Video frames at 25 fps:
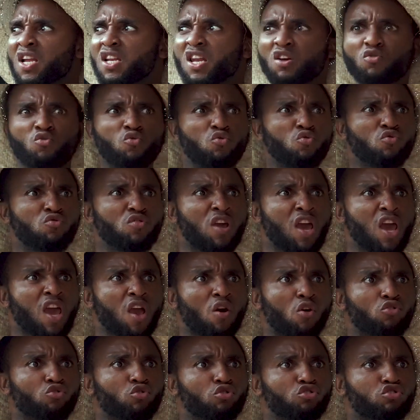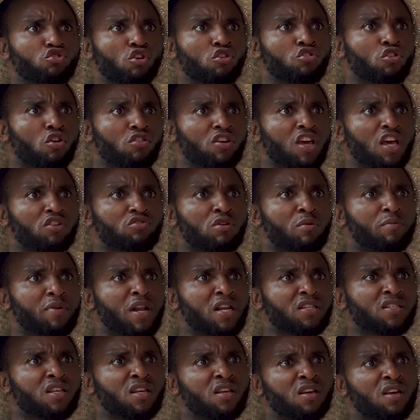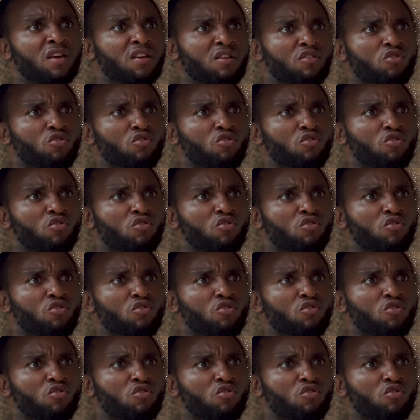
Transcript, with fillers: they go uh, all those young young girls will be like say